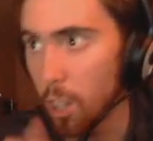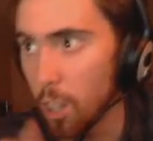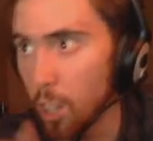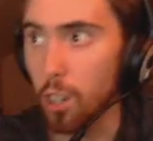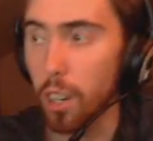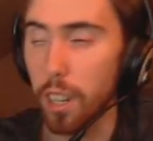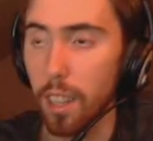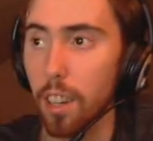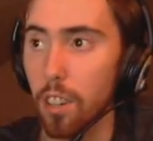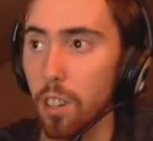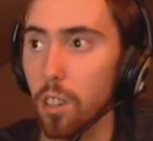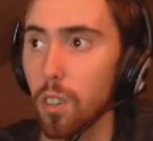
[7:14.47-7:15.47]
You click that
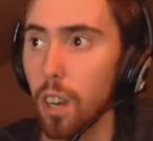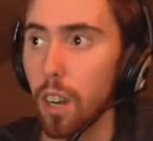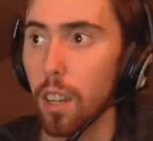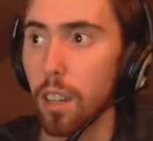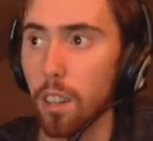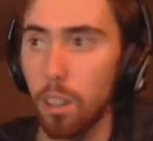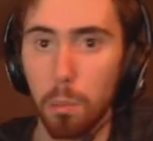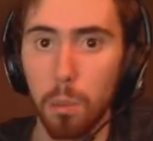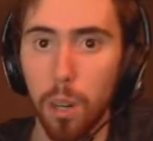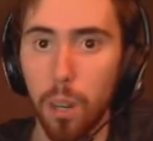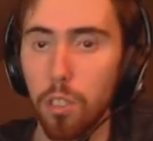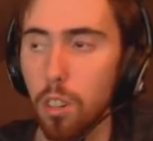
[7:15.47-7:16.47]
little
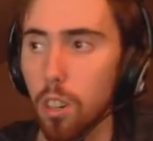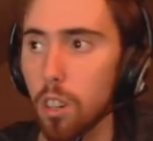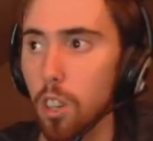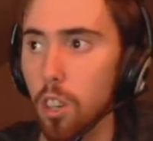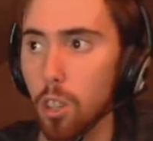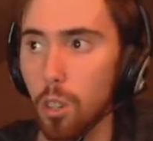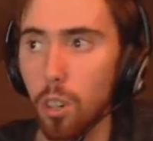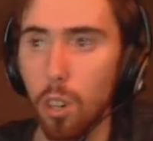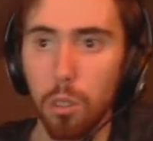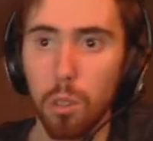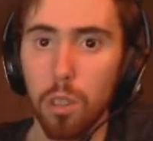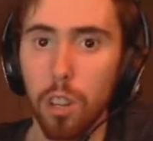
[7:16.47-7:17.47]
brazier. You go
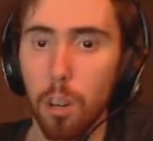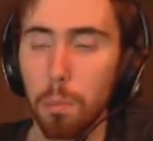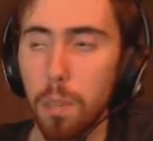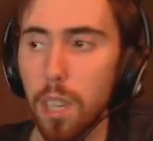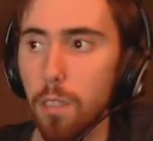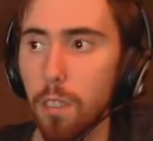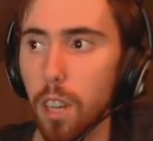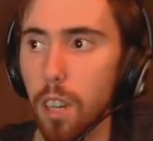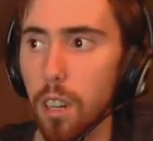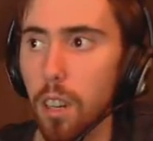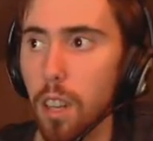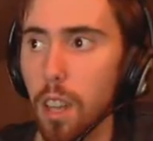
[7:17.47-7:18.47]
through the RP event,
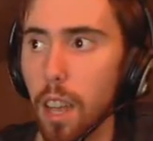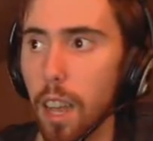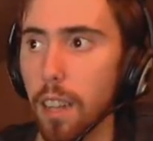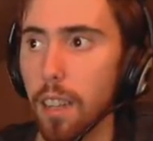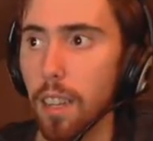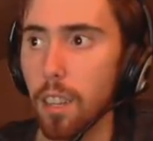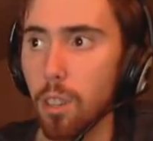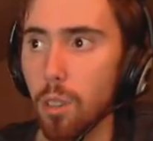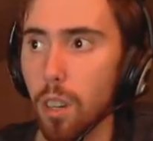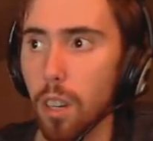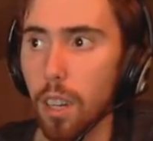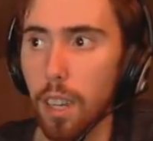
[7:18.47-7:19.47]
and then
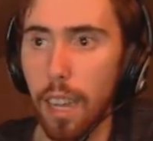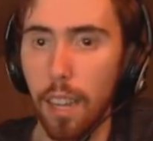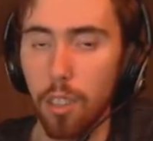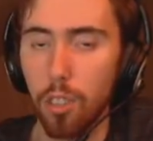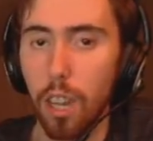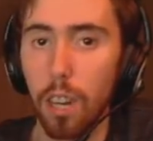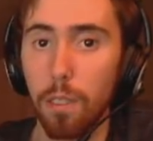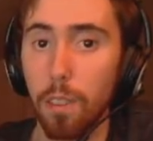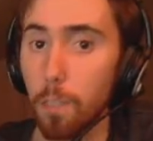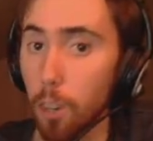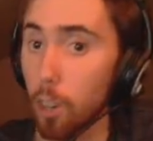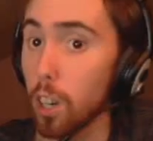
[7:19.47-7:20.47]
you cancel out of it
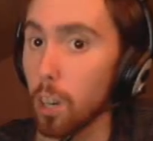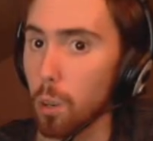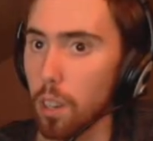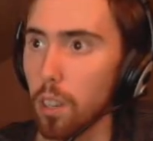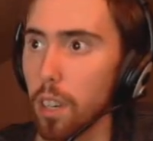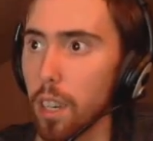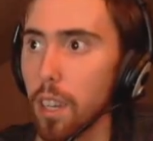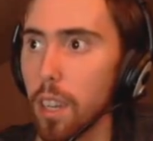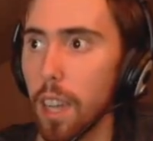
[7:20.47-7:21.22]
very quickly.